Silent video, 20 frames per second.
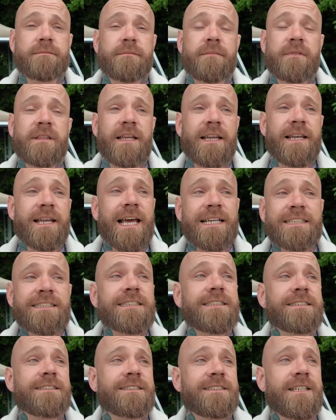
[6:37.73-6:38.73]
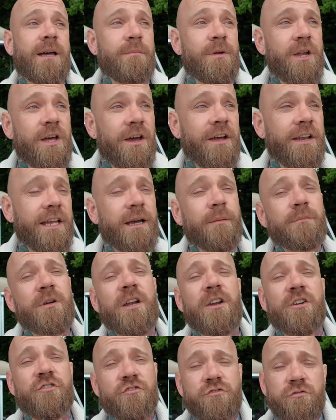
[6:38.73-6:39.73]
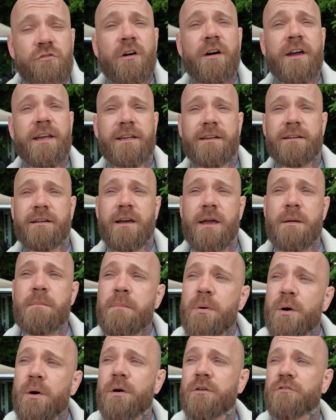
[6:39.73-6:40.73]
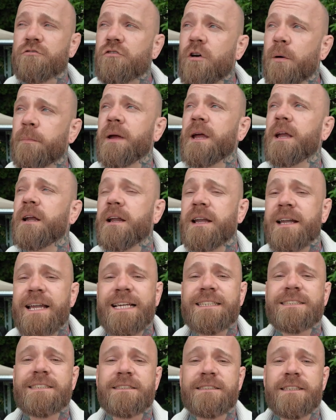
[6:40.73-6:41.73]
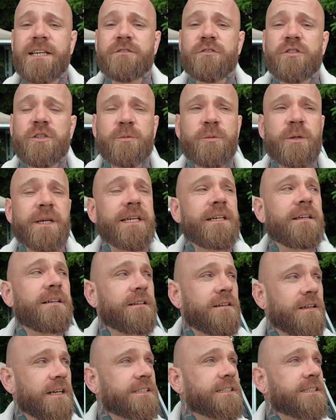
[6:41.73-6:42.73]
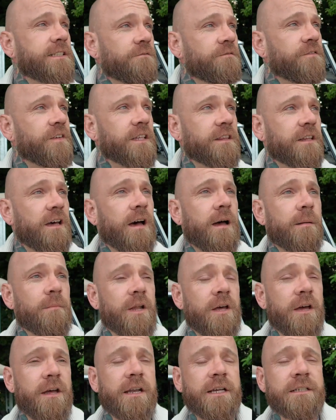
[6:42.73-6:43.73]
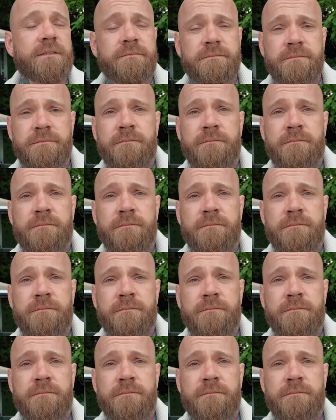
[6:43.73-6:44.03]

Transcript: The lessons I'm learning, I'm going to try and like drop in a lesson every week, like something that I'm learning.